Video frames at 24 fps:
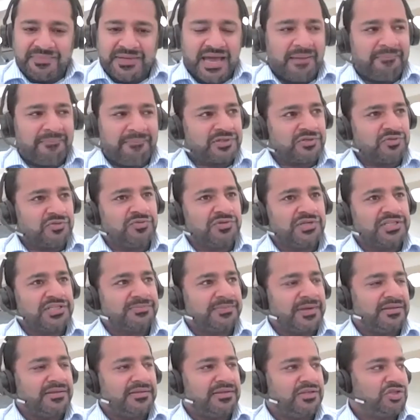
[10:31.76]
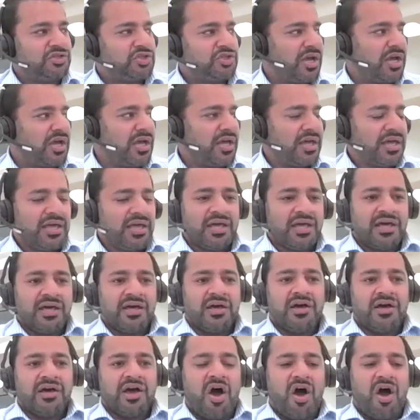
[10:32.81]
capital expenditure.
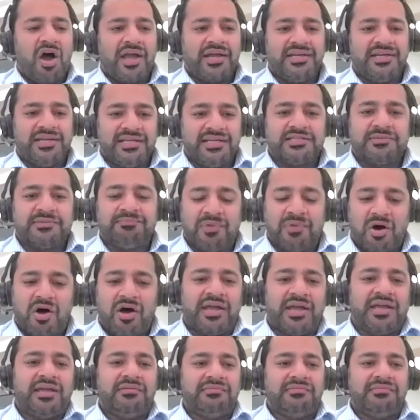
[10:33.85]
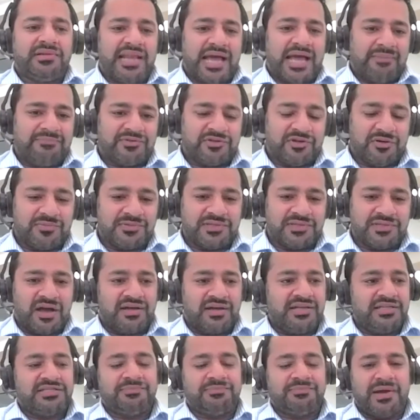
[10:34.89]
I need to buy laptops. I
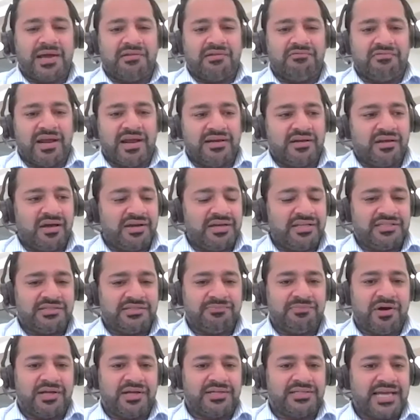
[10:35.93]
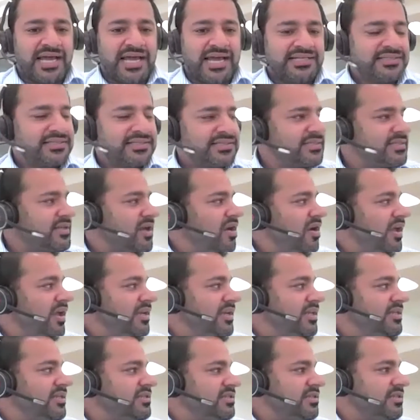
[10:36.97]
need to pay rent. I need to buy desks. I
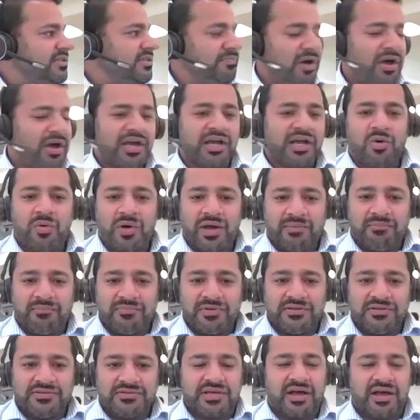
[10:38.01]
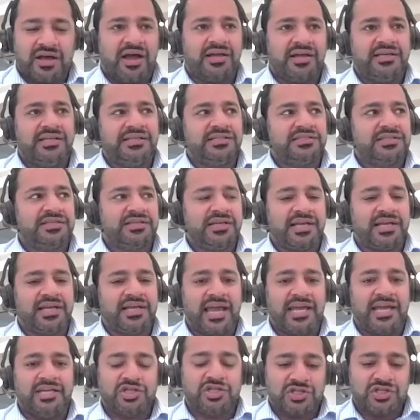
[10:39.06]
need to buy equipment. I need to
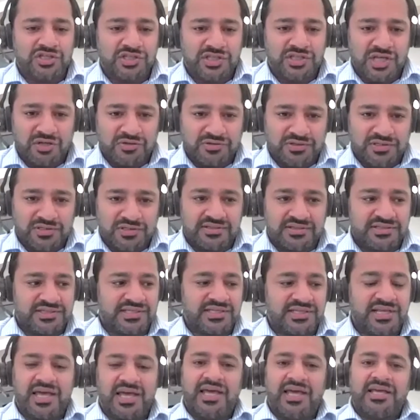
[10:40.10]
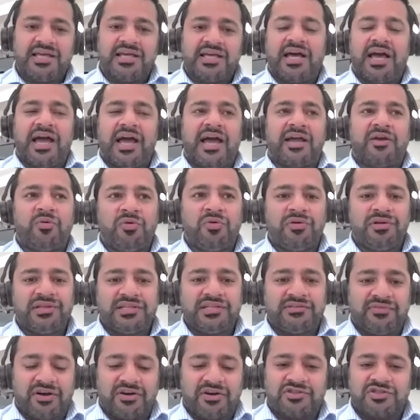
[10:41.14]
engage consultants. And all of
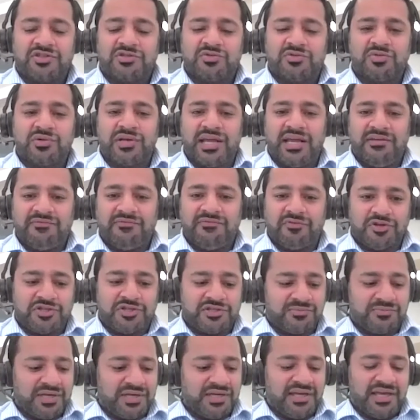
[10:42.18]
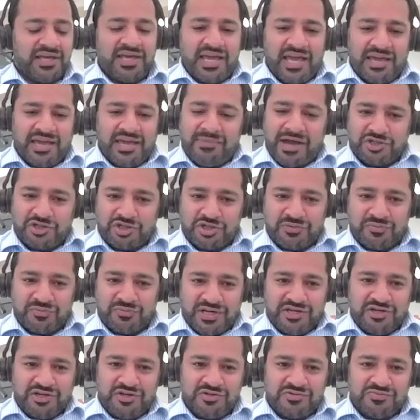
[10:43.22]
these functions will invoice me. Imagine
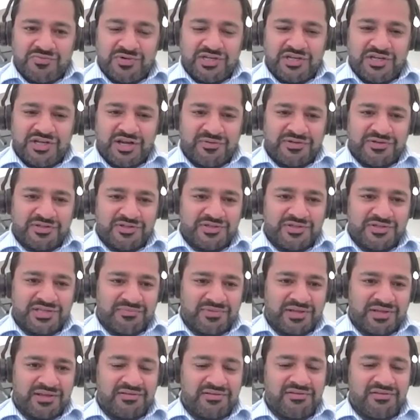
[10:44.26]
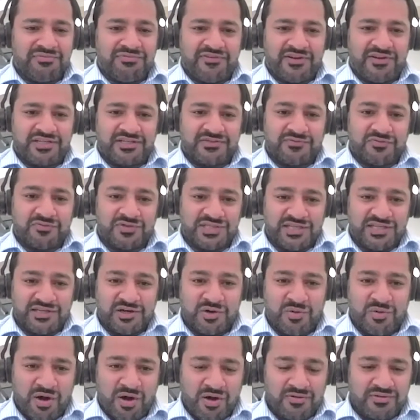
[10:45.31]
when you go and do something, you first of all seek a
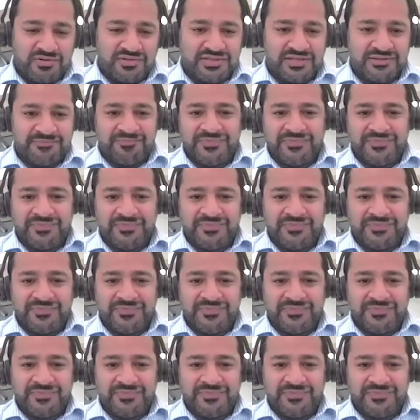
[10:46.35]
quote.